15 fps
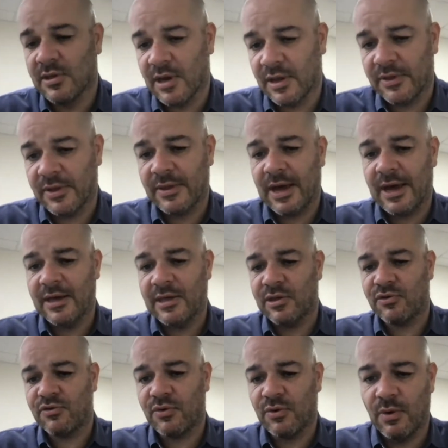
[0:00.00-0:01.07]
And I think that is
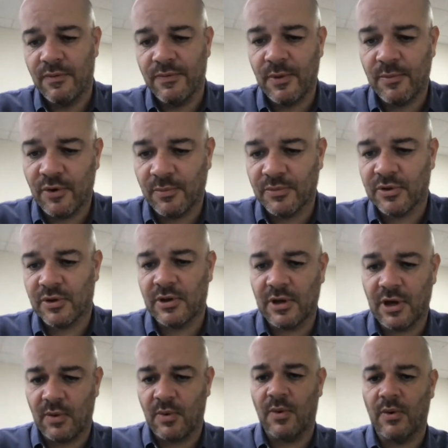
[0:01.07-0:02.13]
true of the Brompton
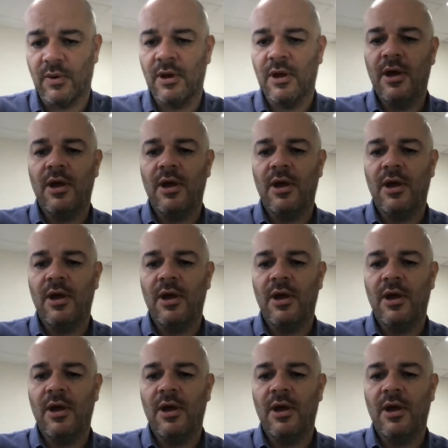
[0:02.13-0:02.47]
cohort,